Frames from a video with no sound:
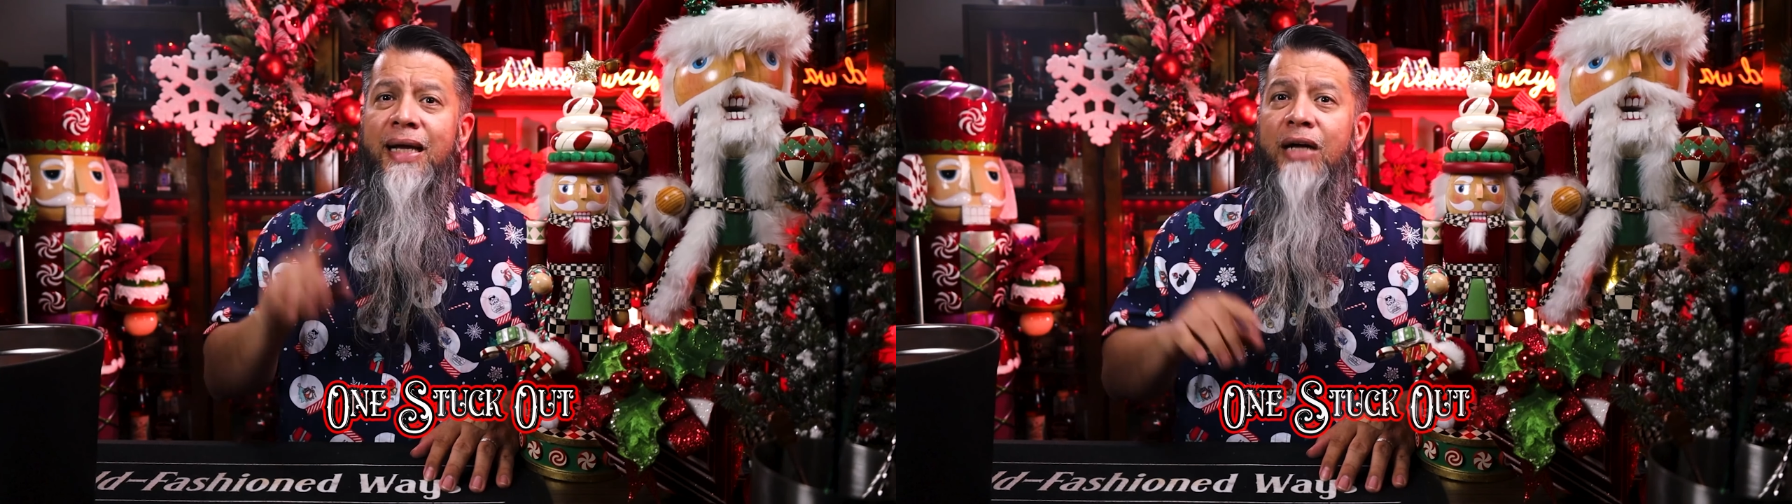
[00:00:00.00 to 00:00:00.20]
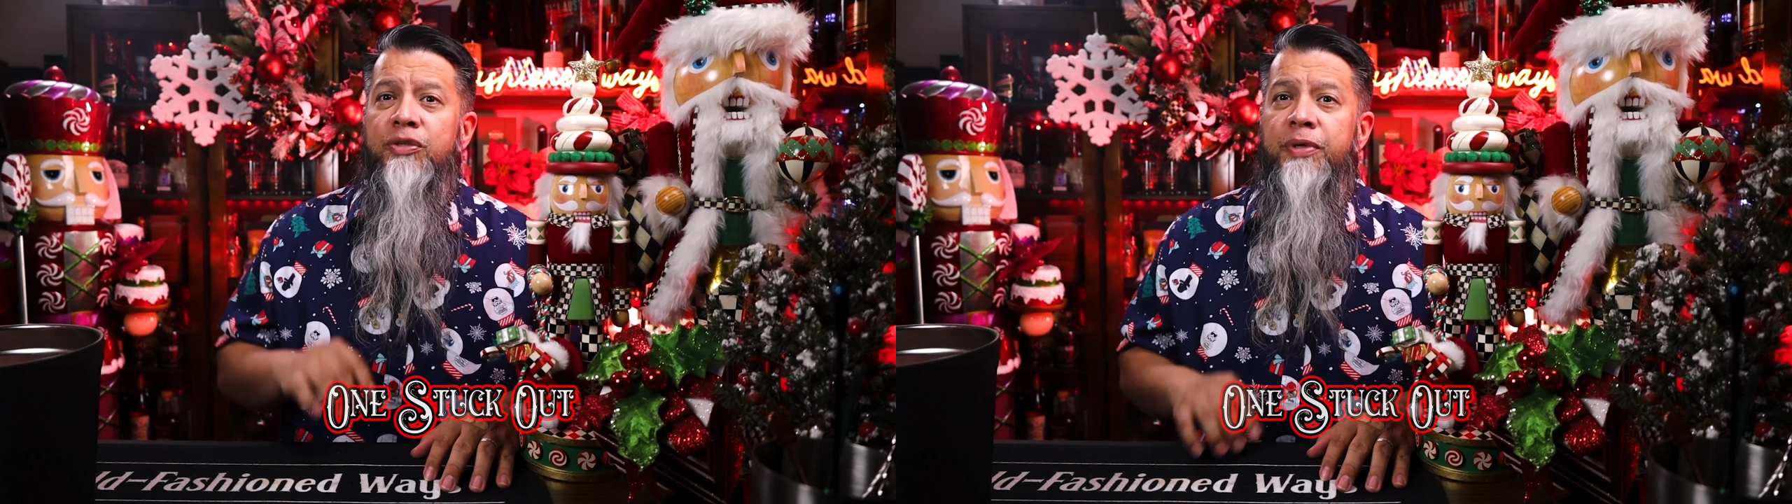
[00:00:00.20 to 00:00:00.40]

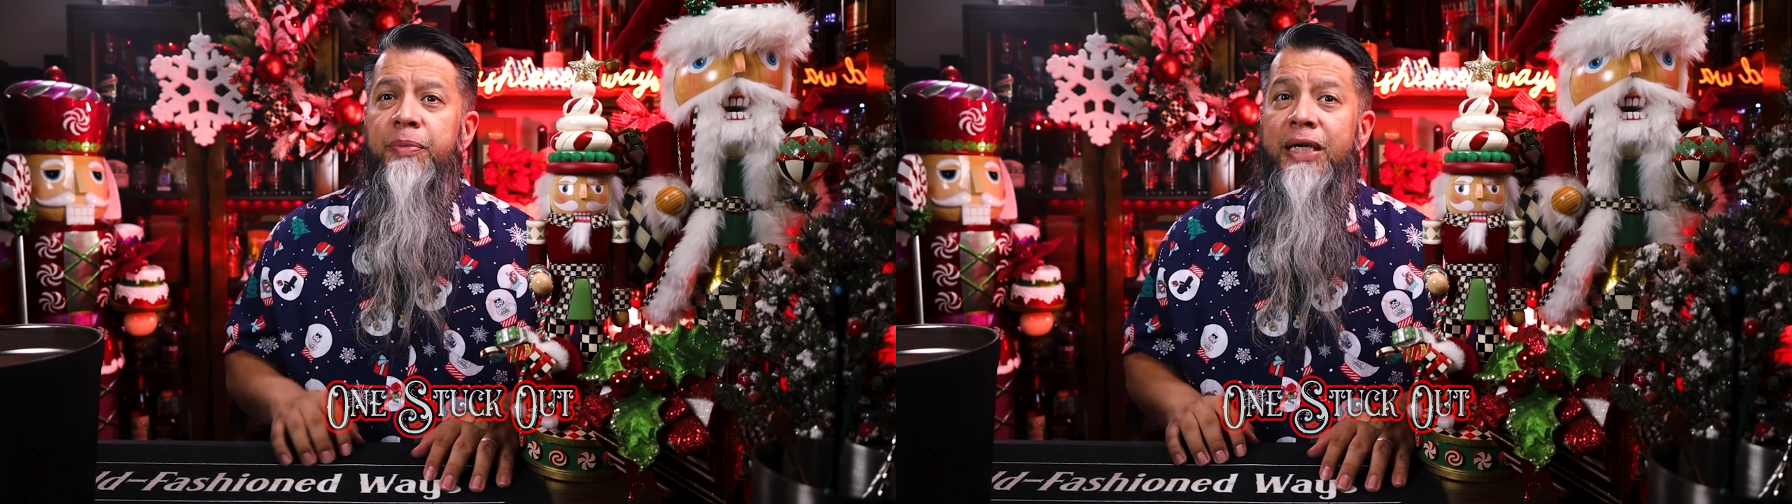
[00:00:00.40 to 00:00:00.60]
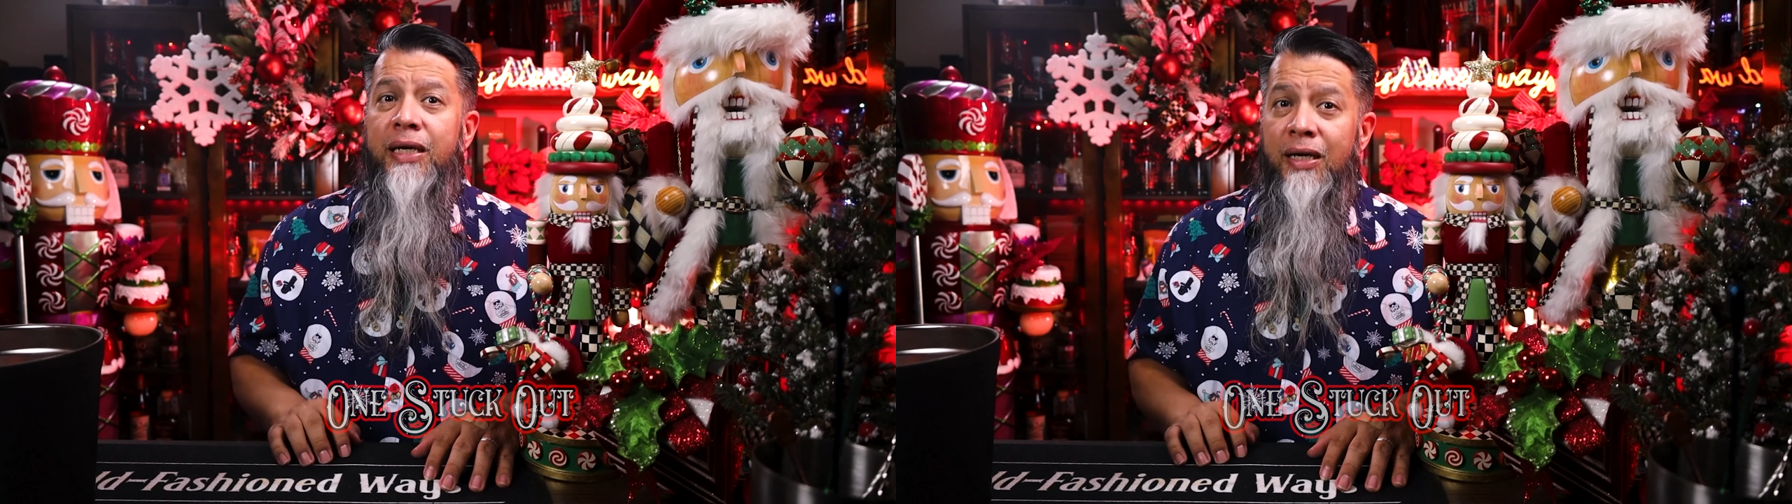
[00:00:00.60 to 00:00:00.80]
out to me
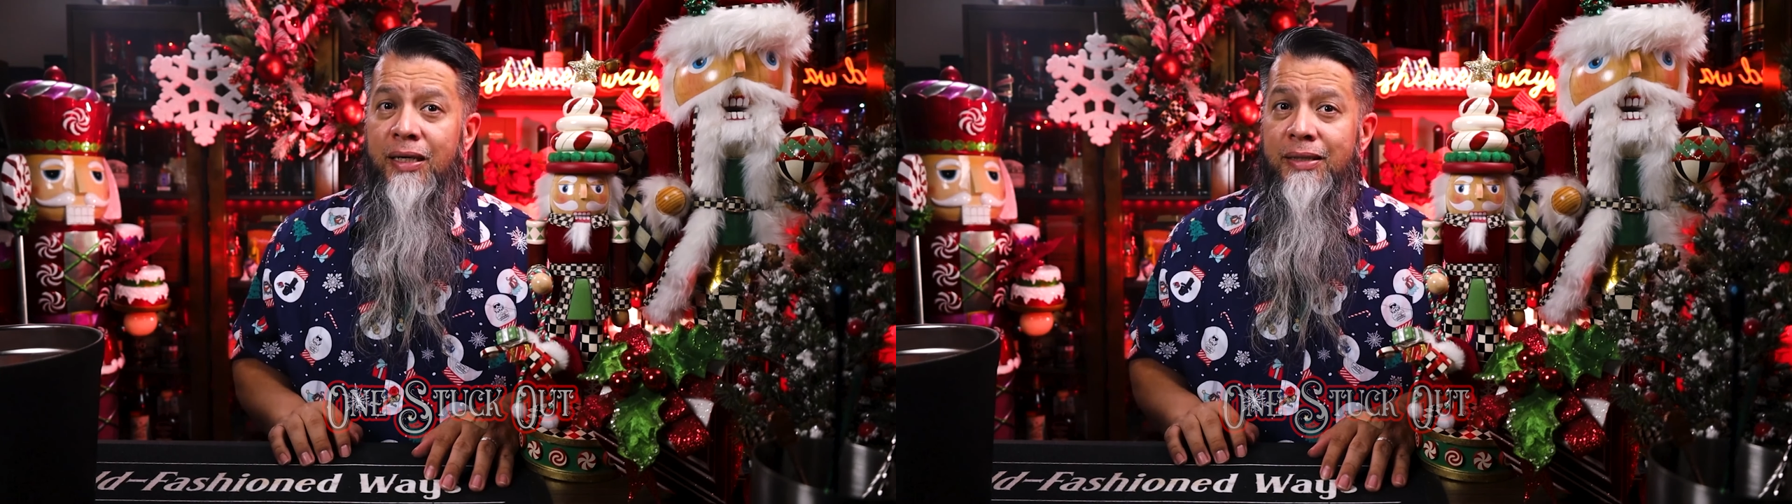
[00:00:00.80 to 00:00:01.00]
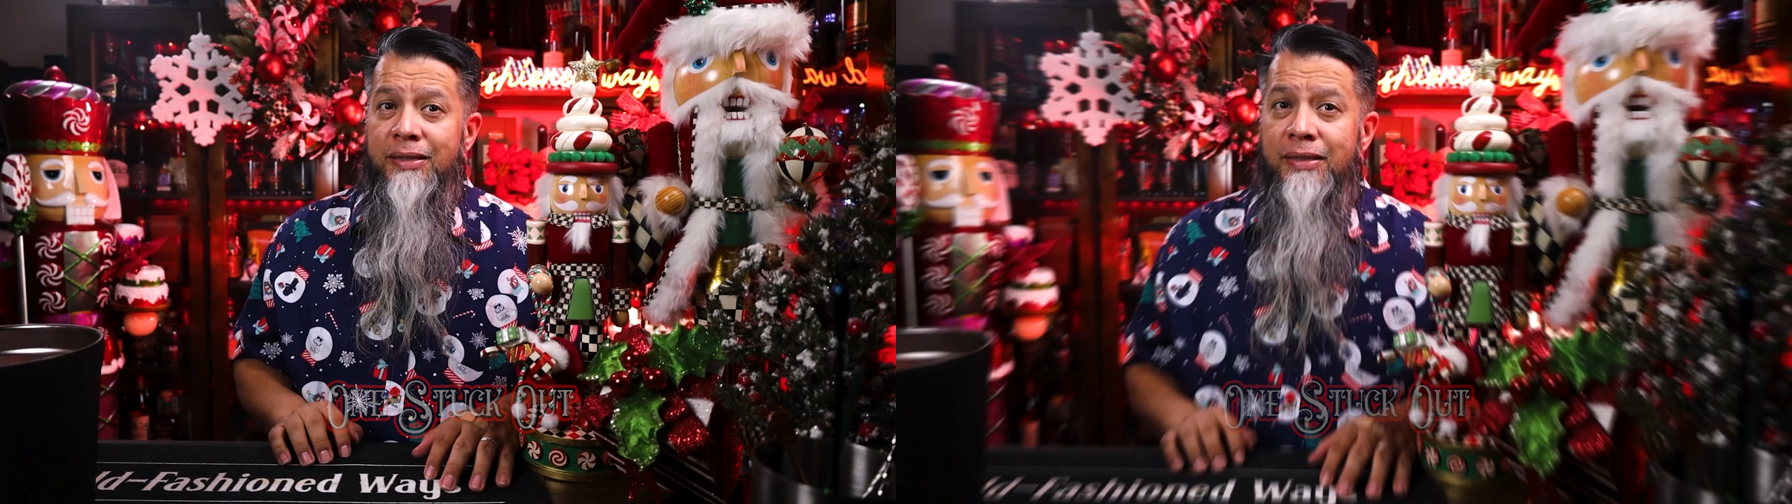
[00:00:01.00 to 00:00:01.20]

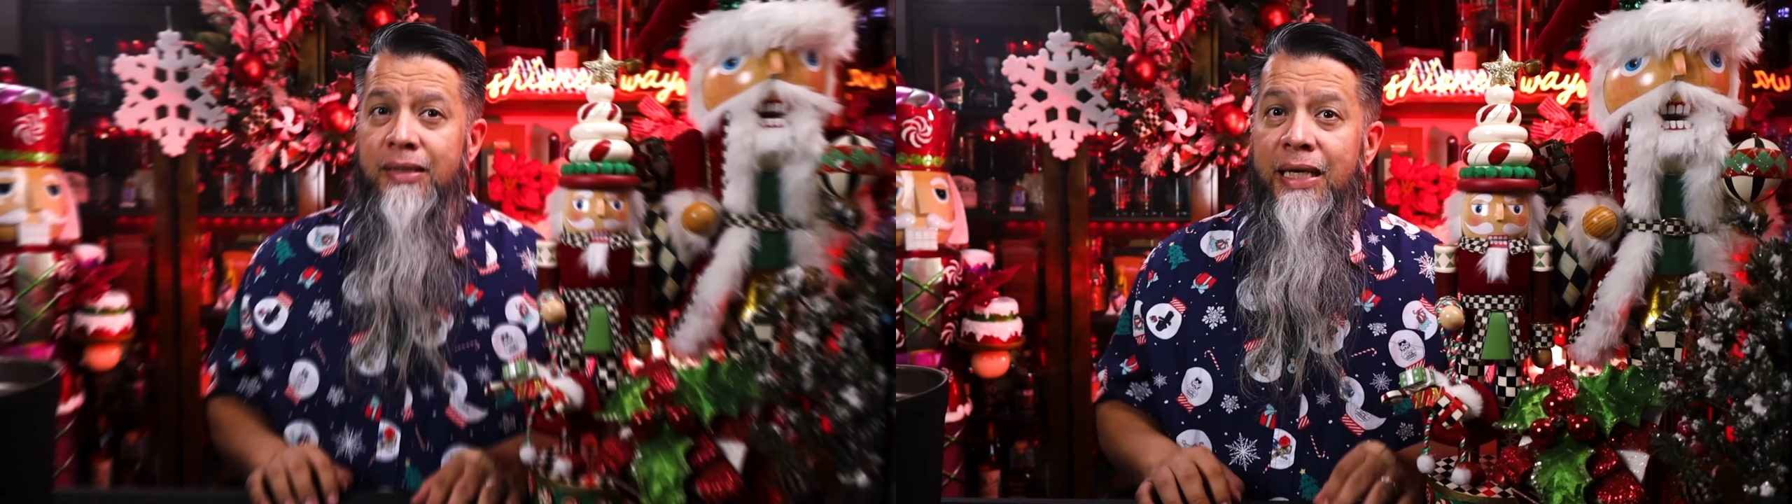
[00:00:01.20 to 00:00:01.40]
because